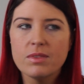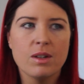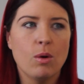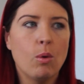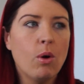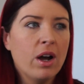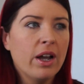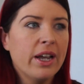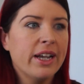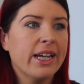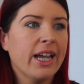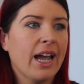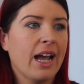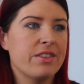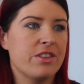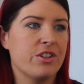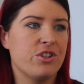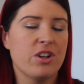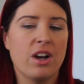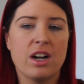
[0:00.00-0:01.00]
Why
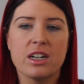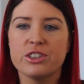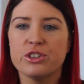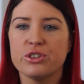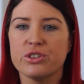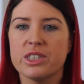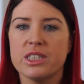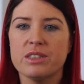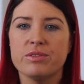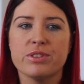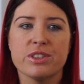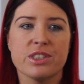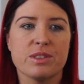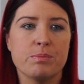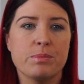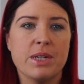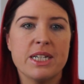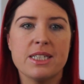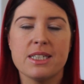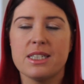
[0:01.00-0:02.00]
can't the doctors give
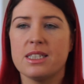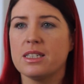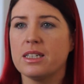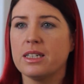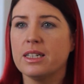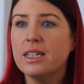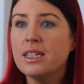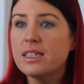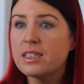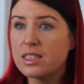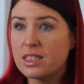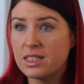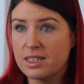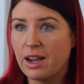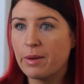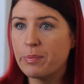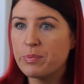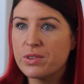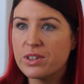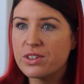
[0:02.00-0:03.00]
us medicine to
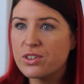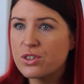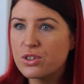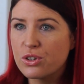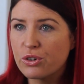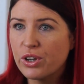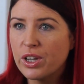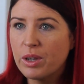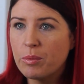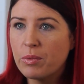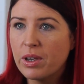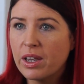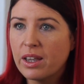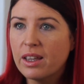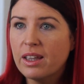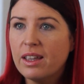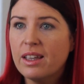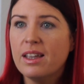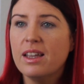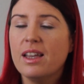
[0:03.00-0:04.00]
stop this
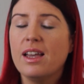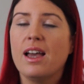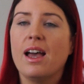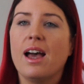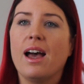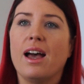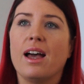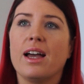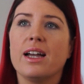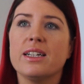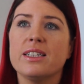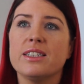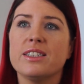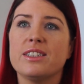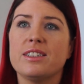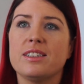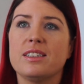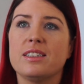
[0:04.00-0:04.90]
screaming? And